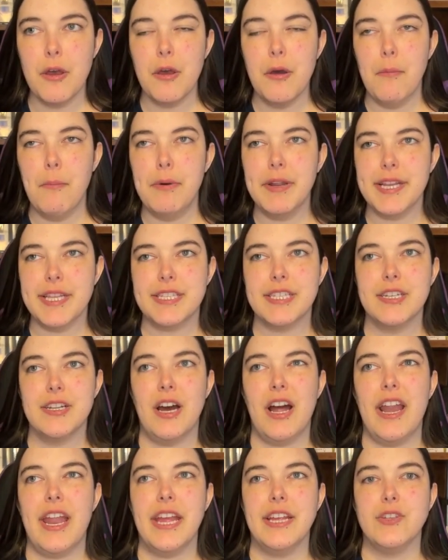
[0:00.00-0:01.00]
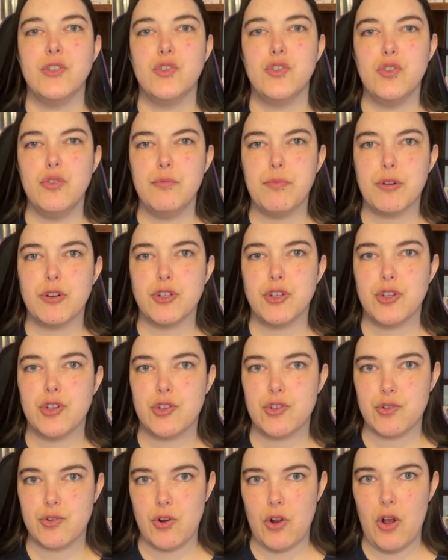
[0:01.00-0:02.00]
But it's not a super
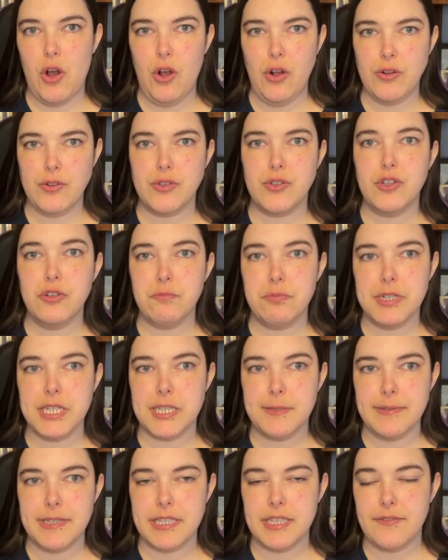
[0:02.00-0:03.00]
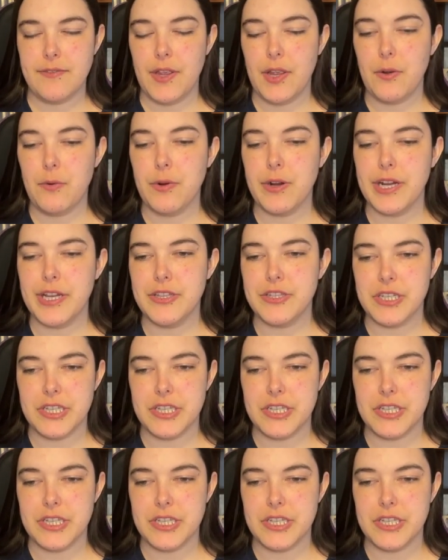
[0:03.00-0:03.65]
strong, super specific orange.